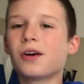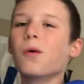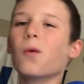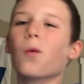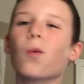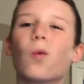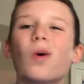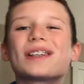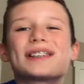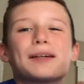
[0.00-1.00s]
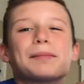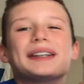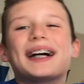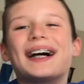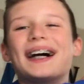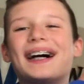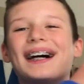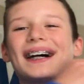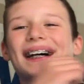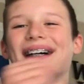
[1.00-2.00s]
What's up,
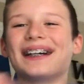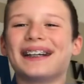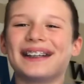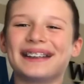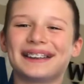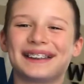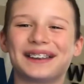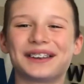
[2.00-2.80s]
guys?